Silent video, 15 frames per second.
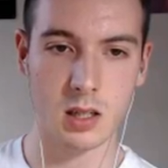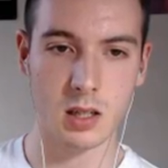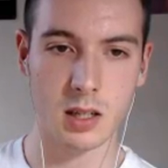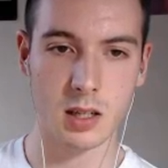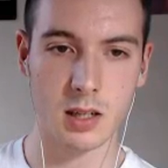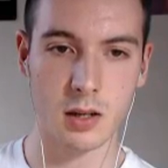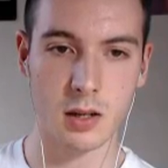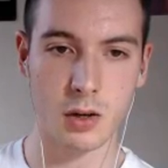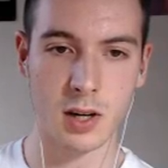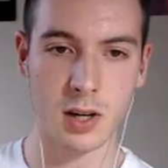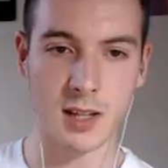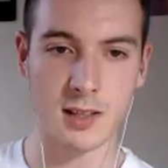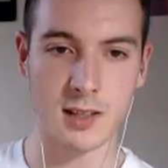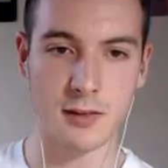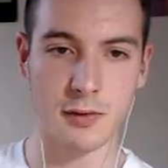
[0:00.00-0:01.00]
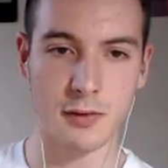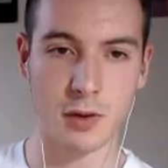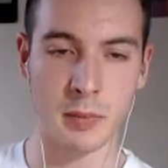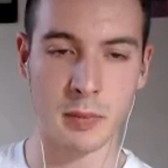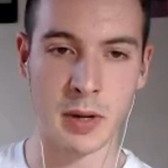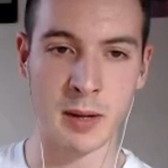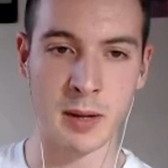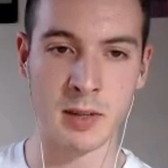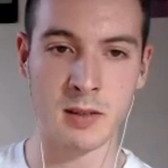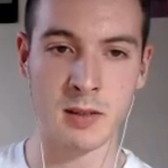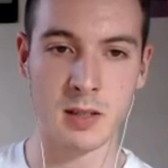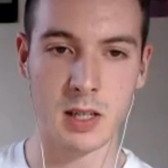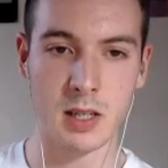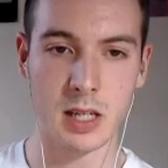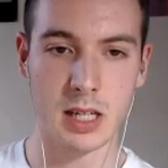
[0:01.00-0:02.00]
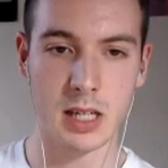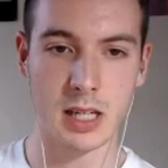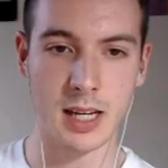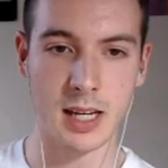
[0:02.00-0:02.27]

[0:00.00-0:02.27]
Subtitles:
can go Knight C4 maybe. Yeah,